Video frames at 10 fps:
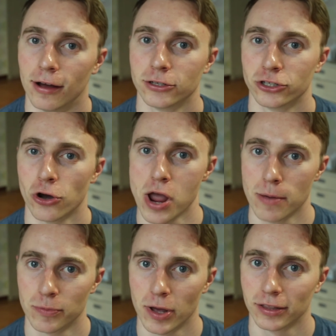So
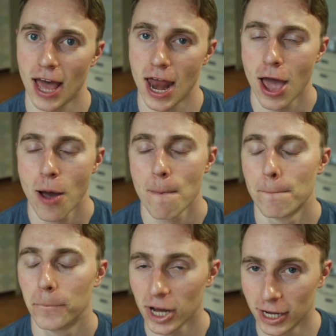amped about that.
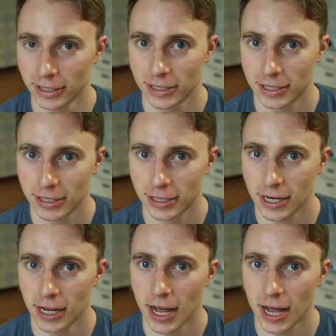But